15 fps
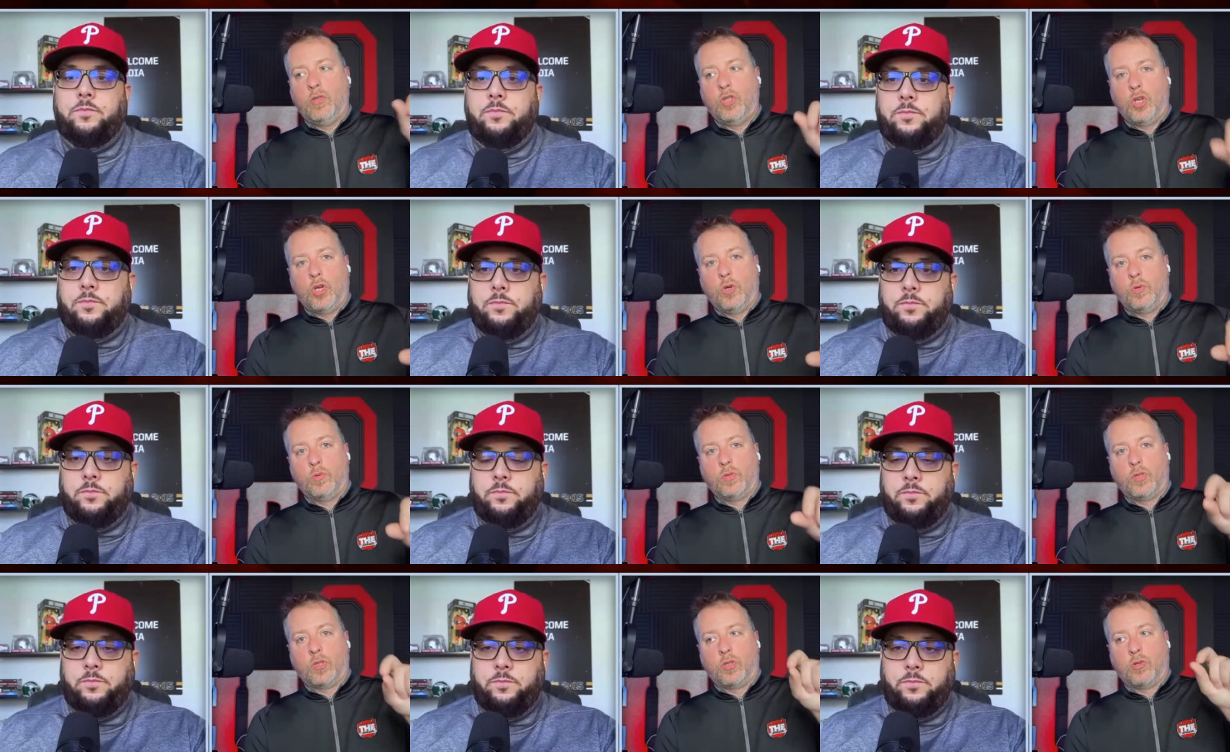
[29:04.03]

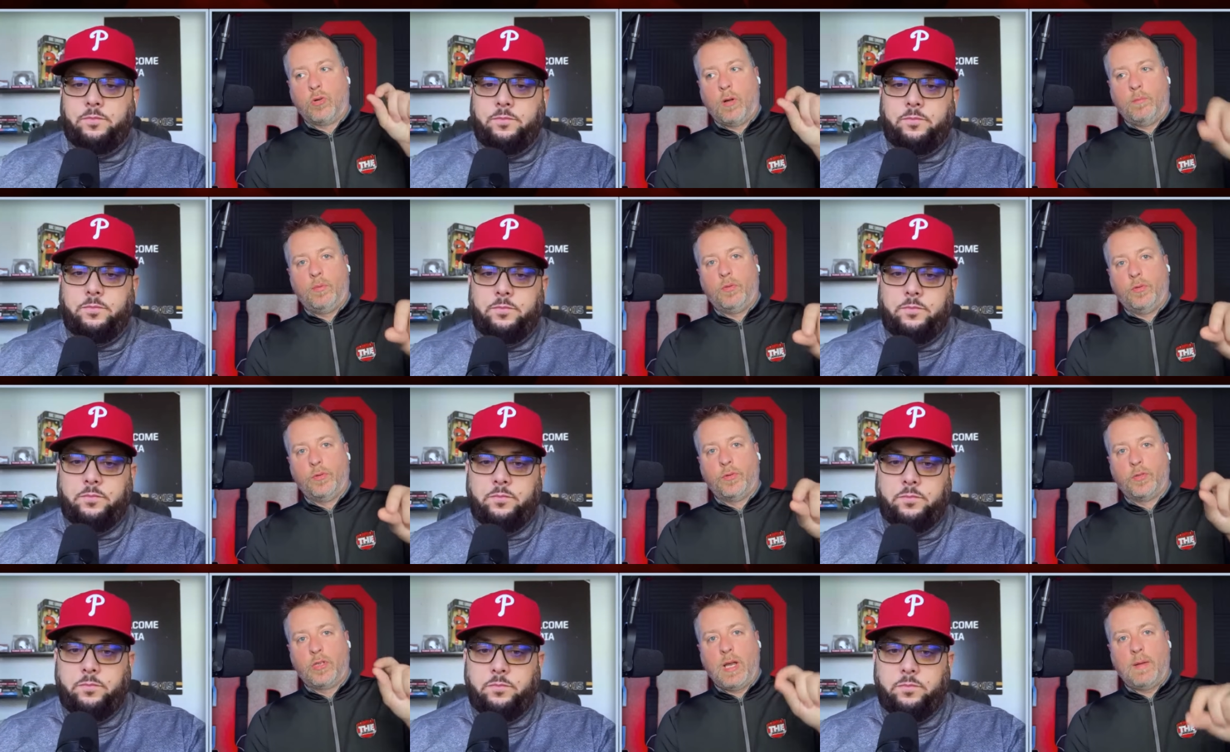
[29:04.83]
Speaker 1: Jones
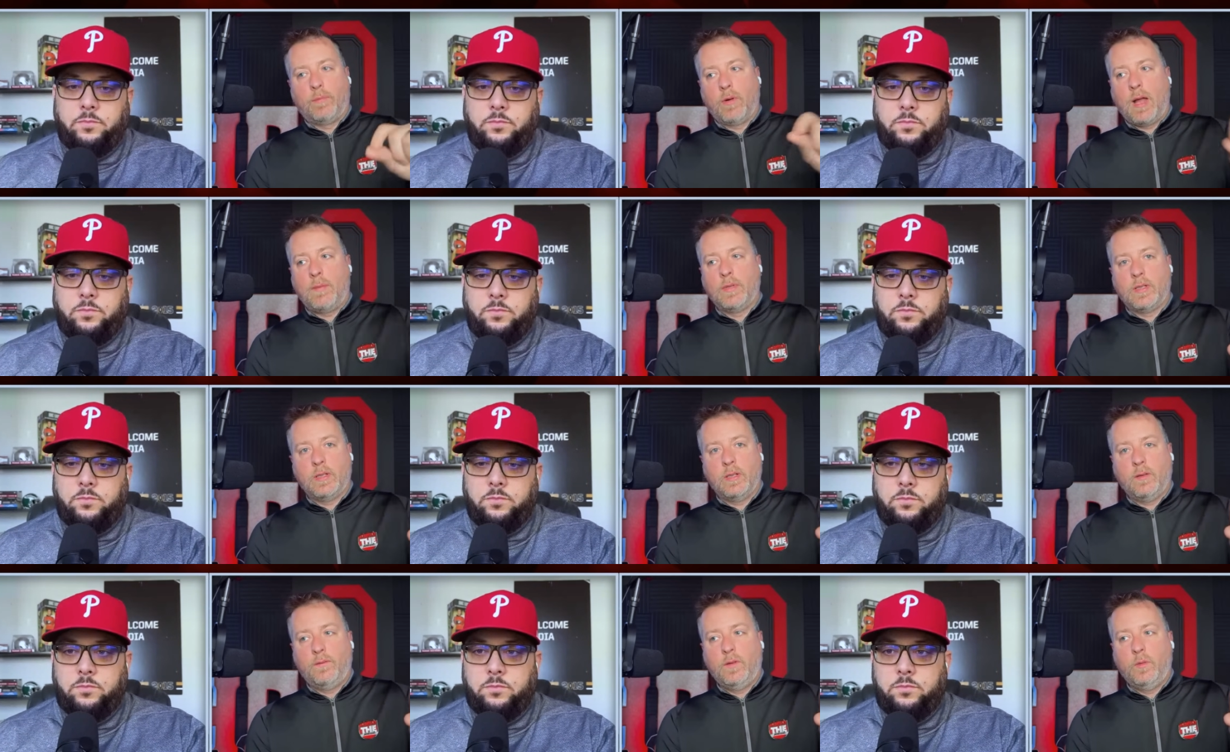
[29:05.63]
crumpled Chop
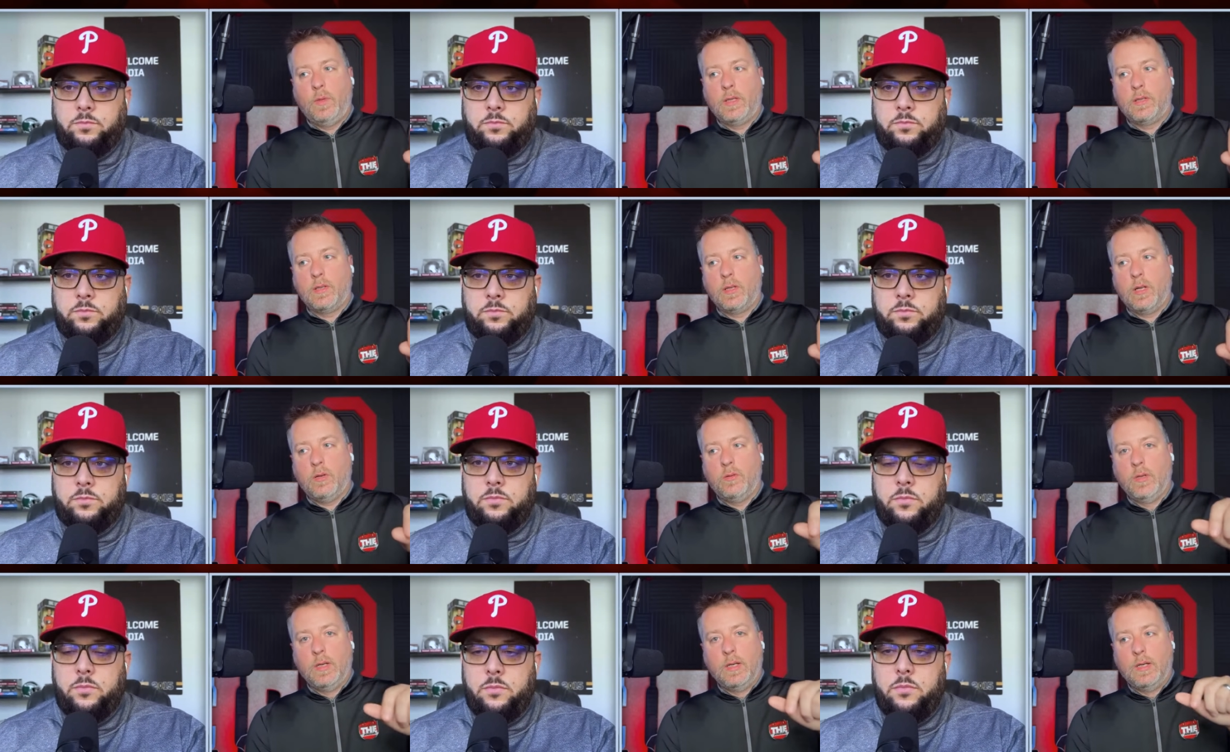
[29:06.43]
Robinson a few weeks
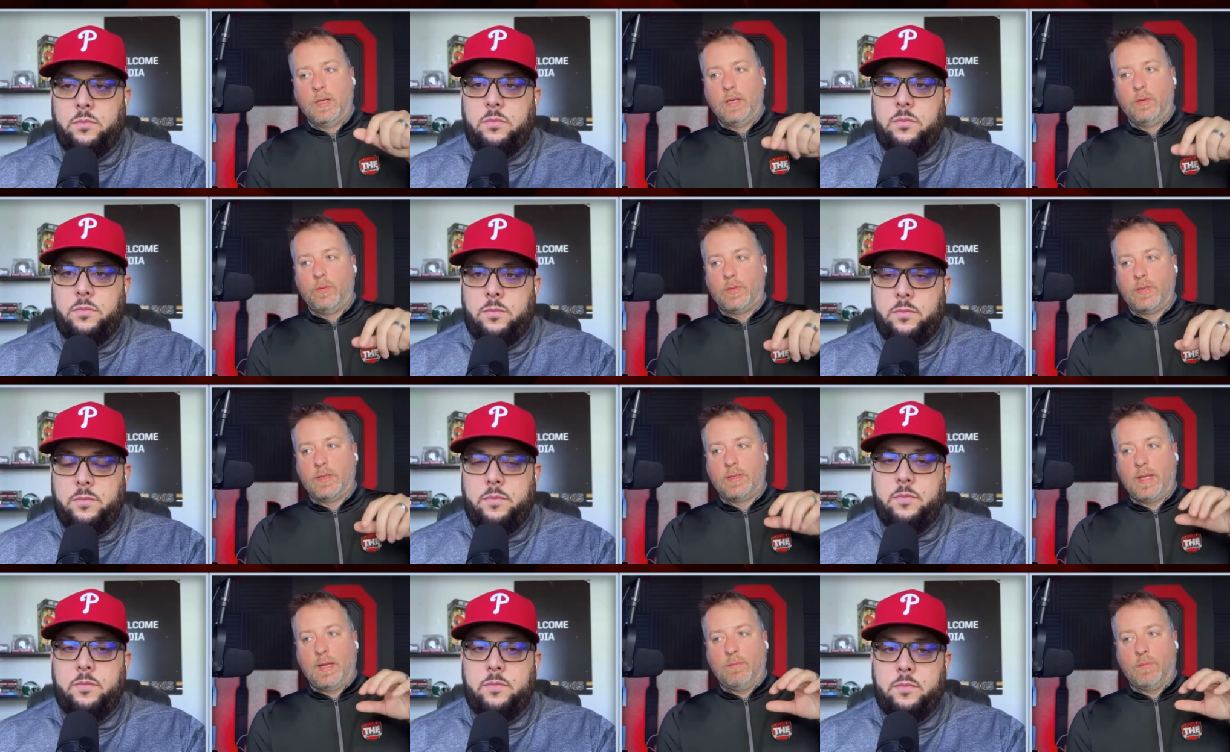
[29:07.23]
ago it was the
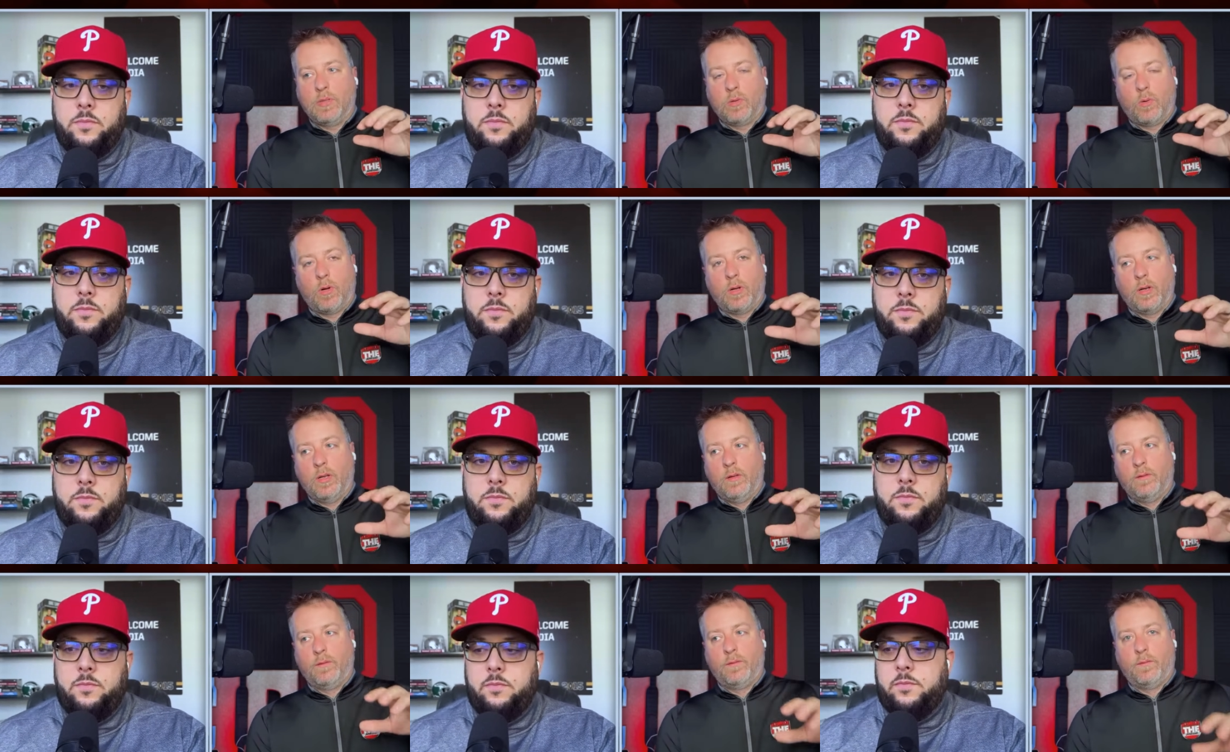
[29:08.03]
same sort
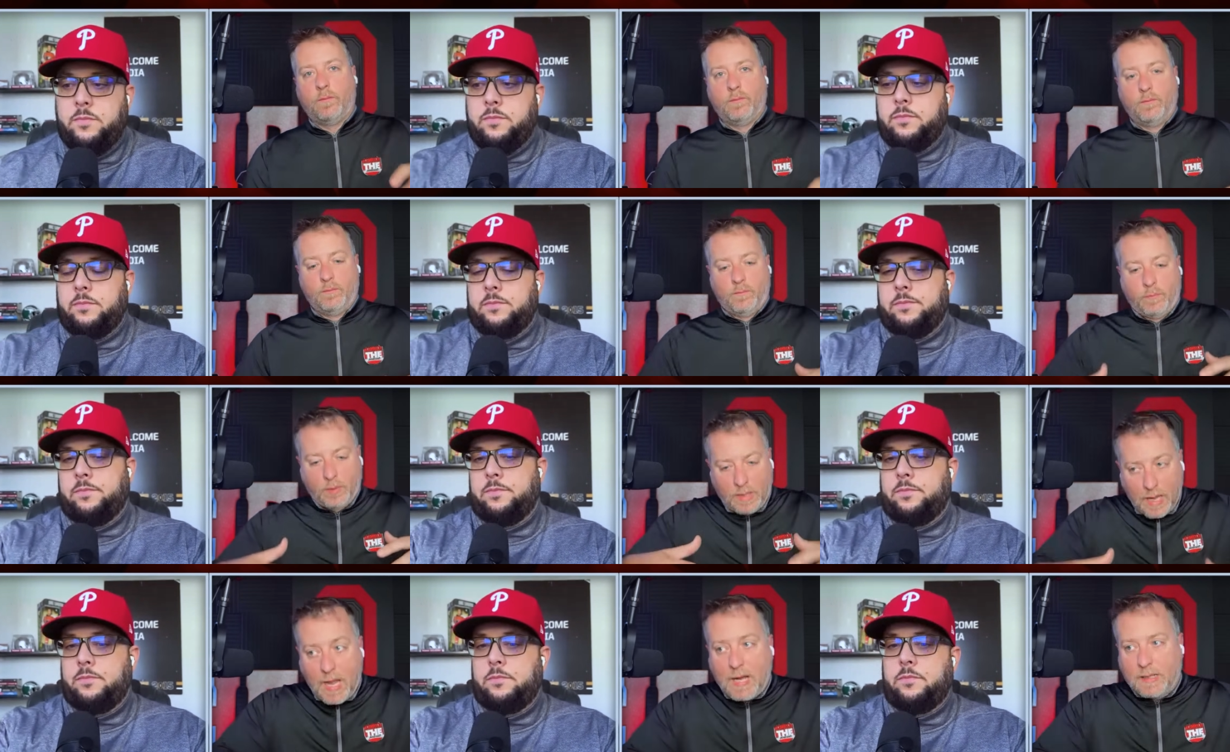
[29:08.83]
of
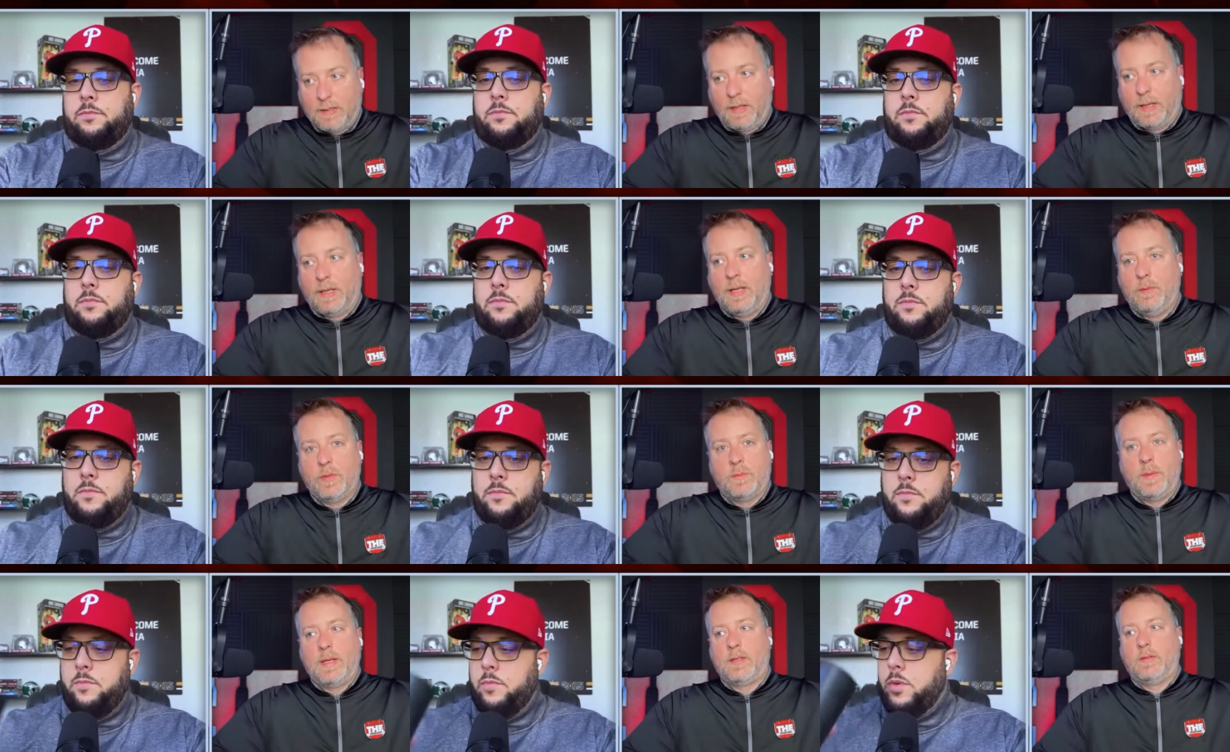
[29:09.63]
block. Like he was
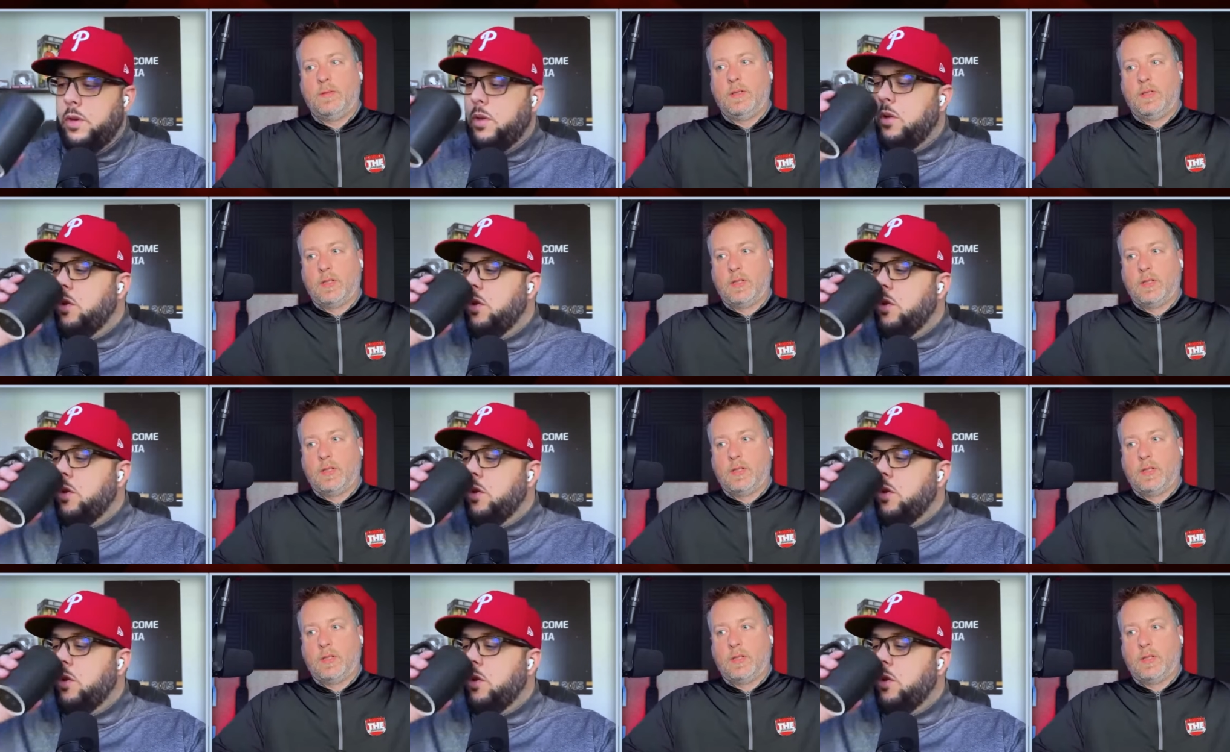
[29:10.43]
basically